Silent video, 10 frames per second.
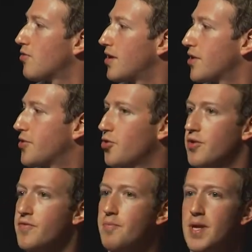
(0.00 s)
around
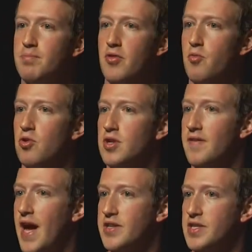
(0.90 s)
1/3 of the people in the world
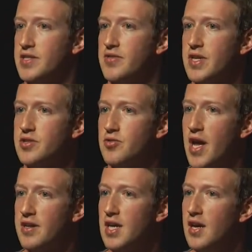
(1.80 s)
have access to the
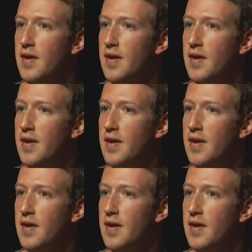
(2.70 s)
internet.